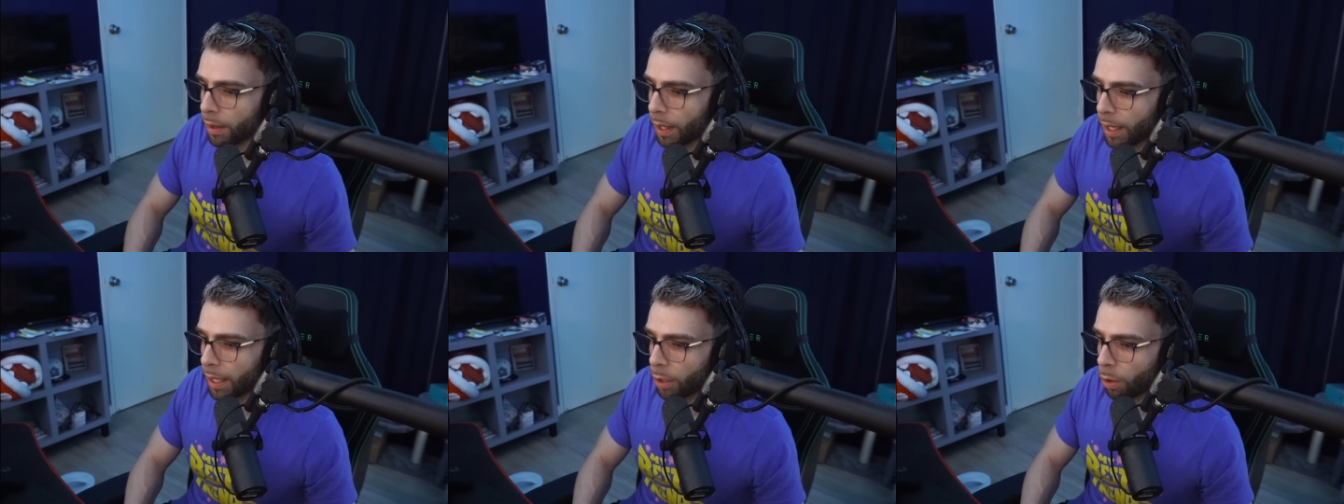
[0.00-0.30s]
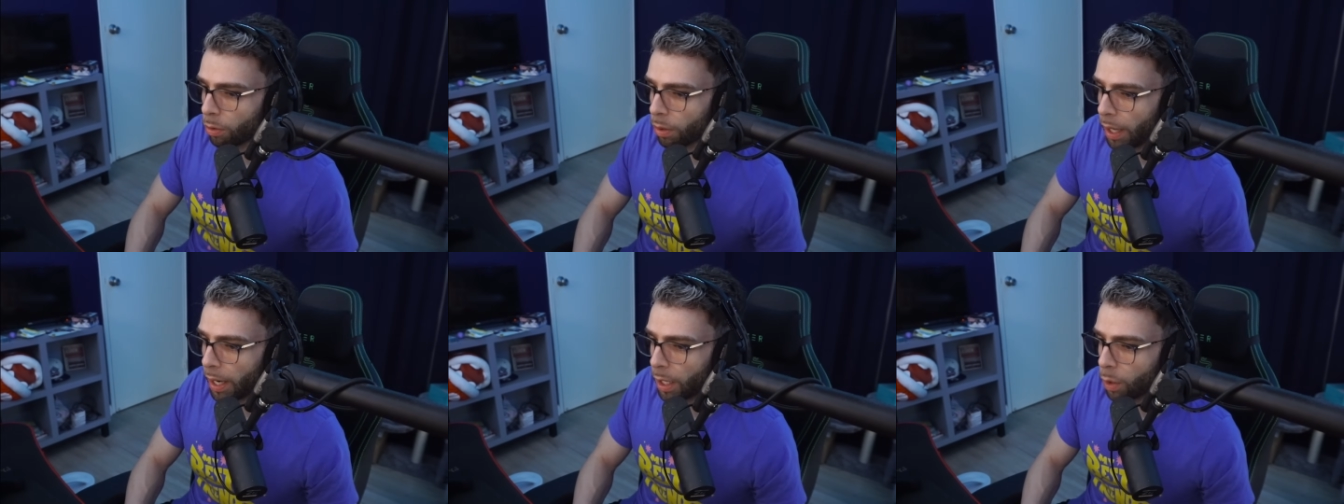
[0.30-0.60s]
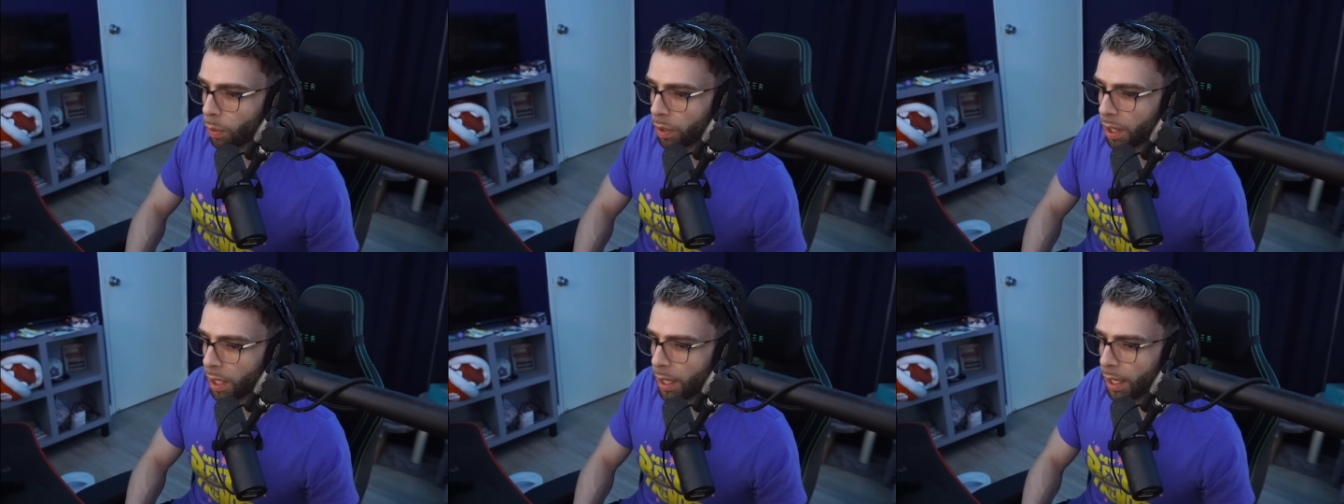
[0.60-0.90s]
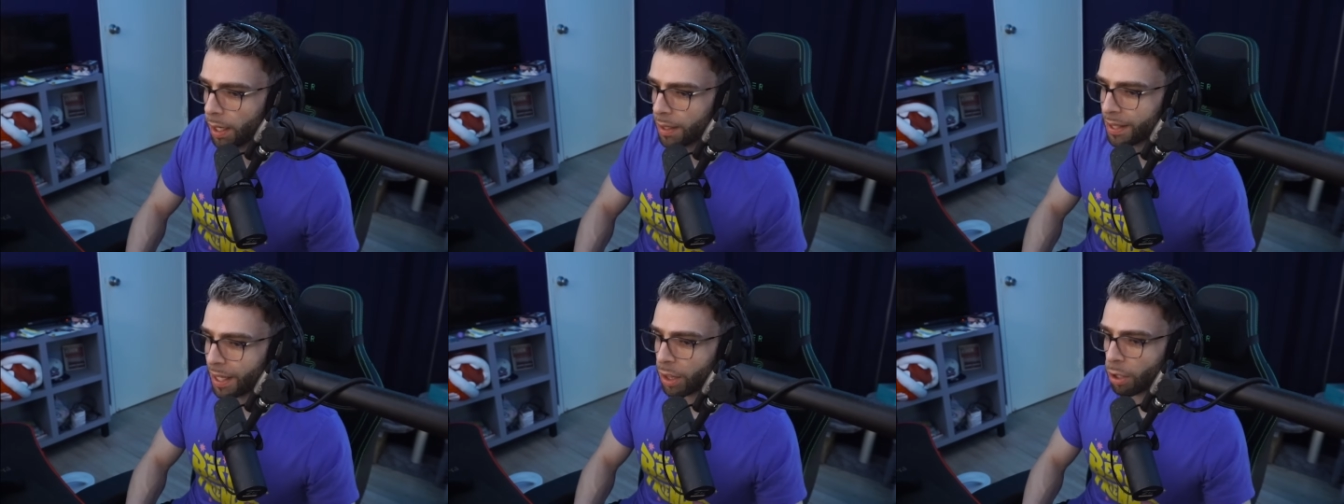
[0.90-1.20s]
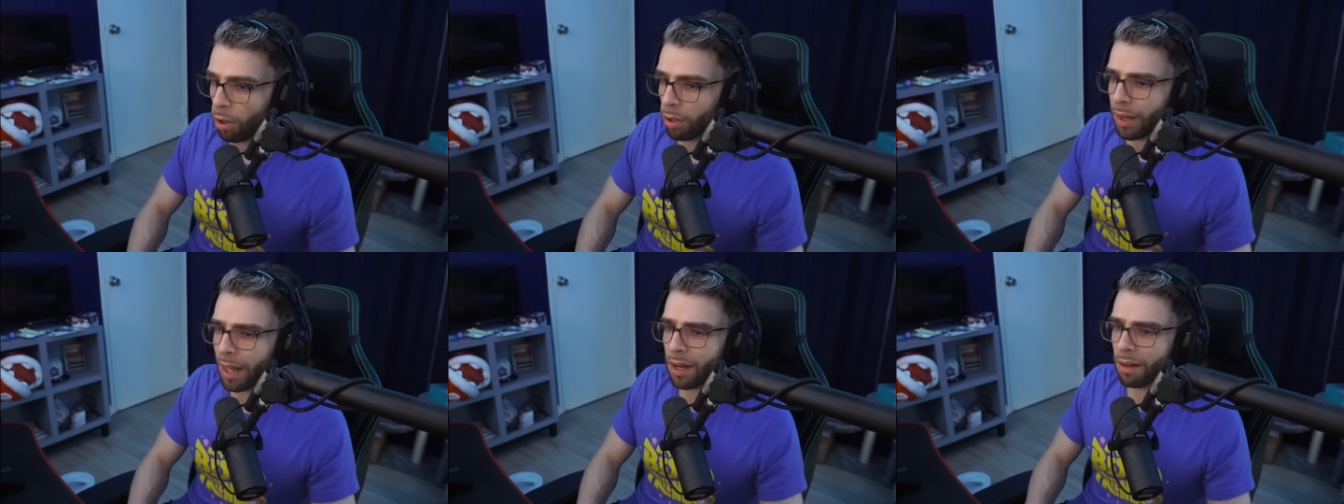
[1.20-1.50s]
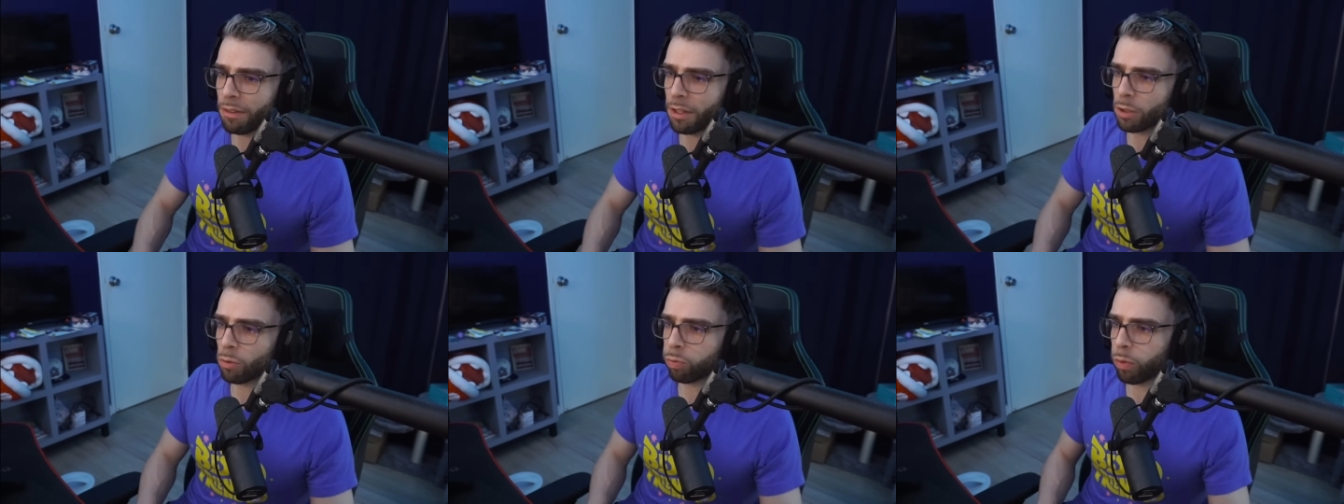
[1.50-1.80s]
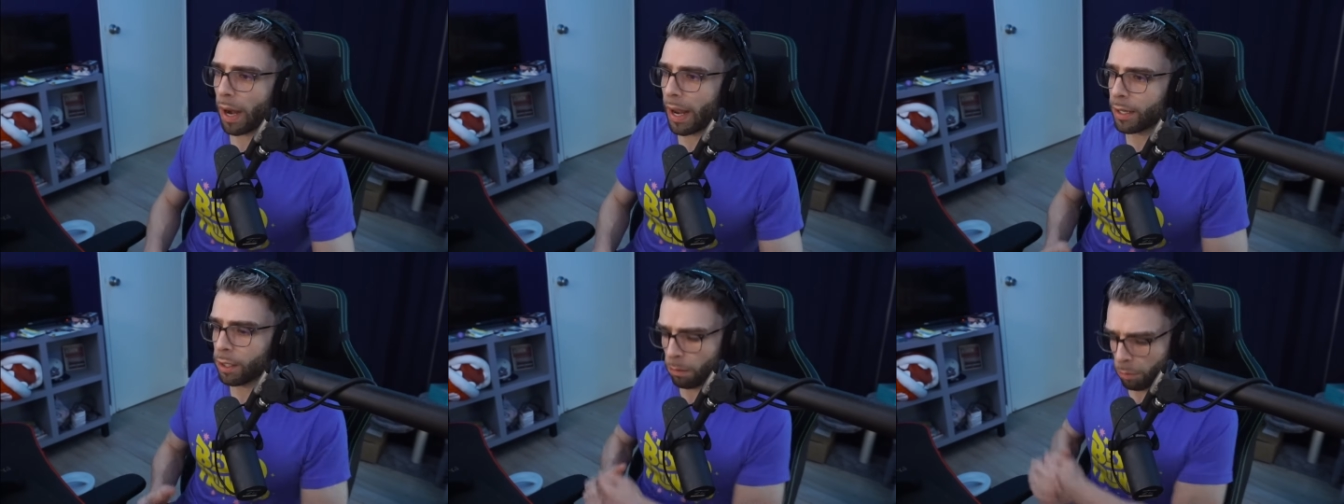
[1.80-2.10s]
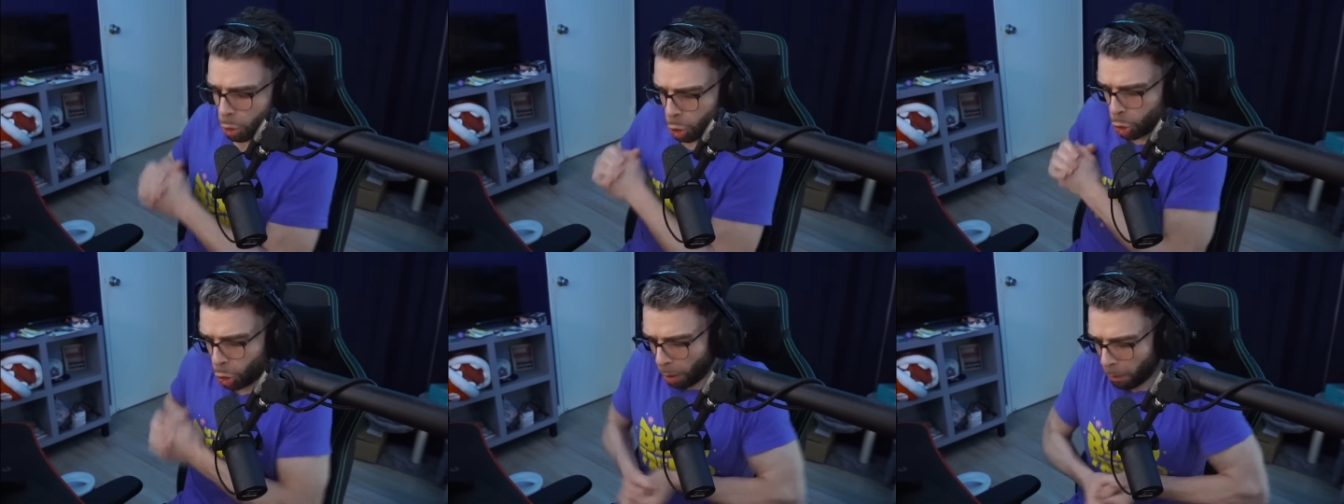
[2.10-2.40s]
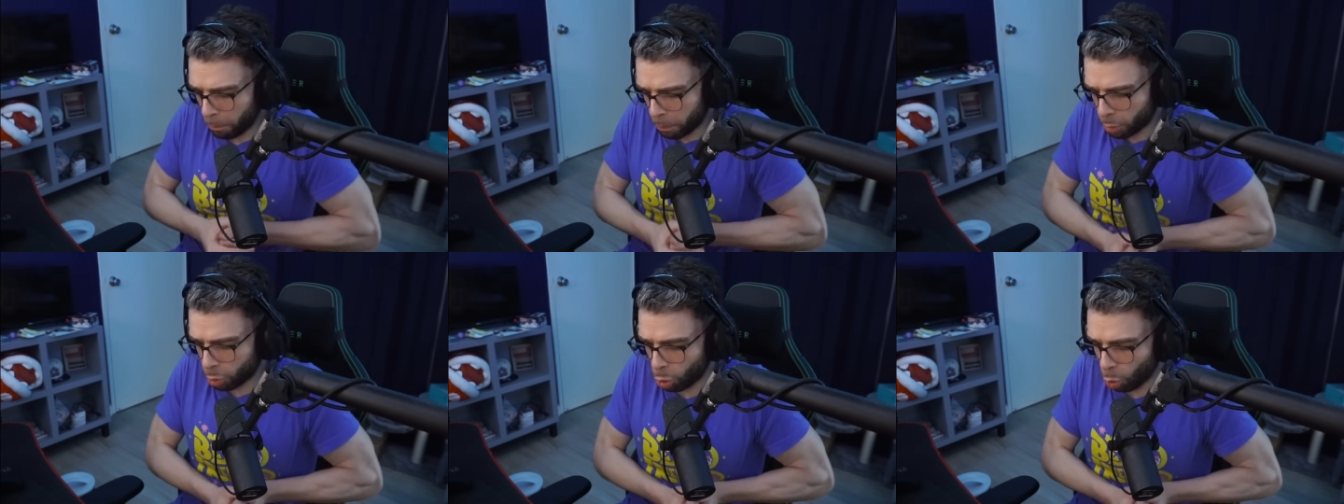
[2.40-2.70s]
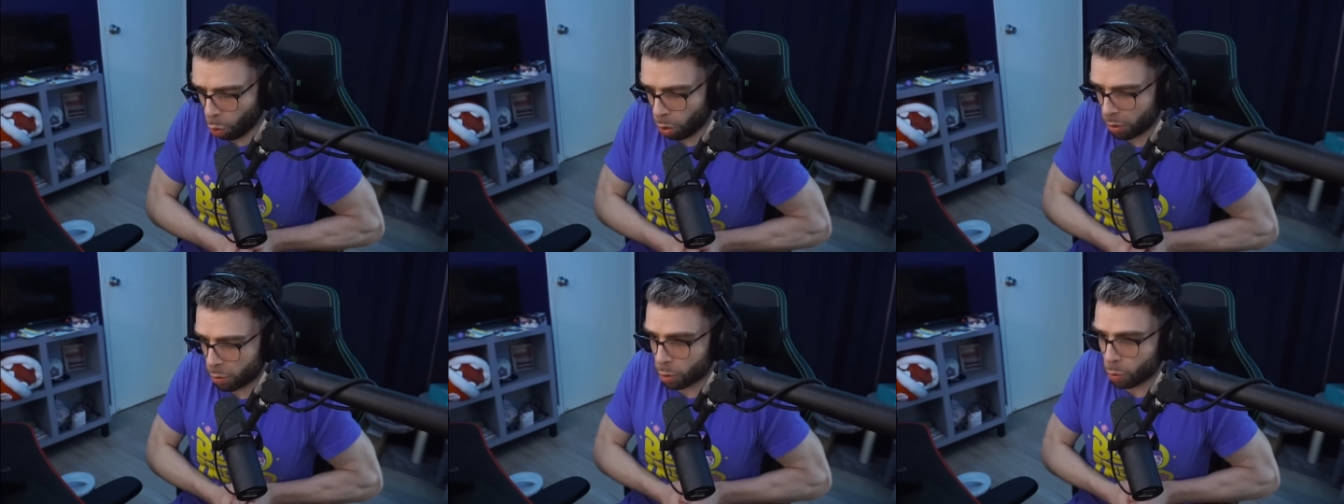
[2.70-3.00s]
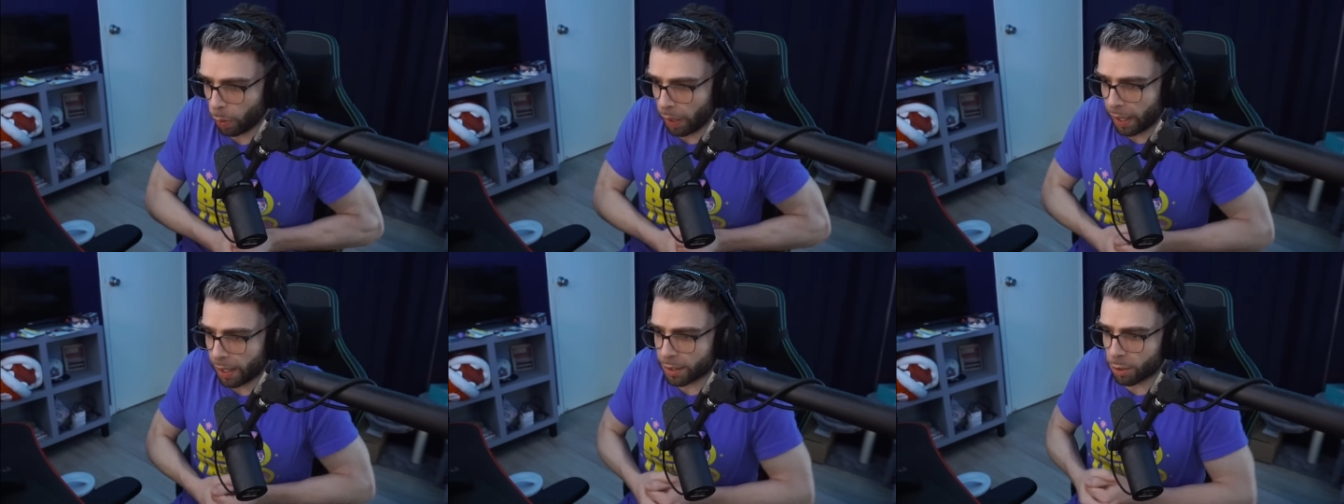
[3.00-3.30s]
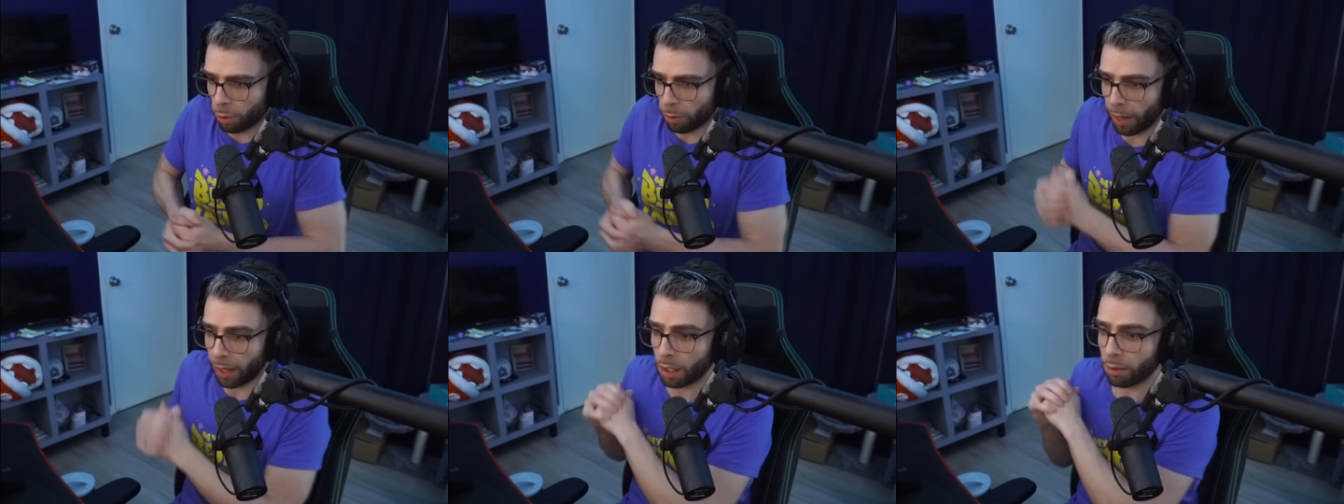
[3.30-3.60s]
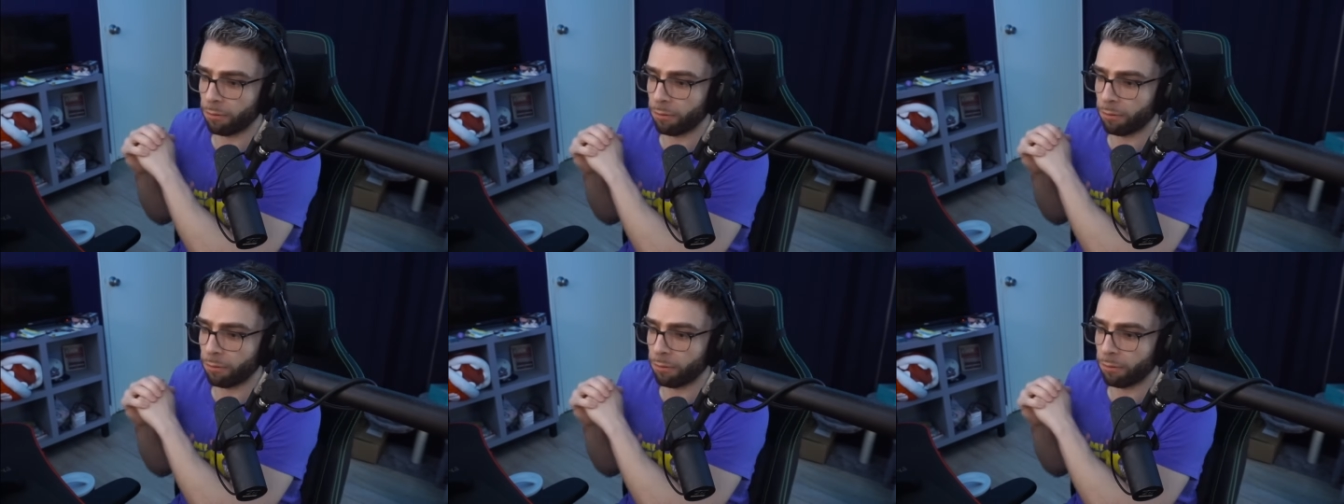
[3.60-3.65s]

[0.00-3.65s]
that I don't like with hitting is that there are a lot of these random jump sword swings or like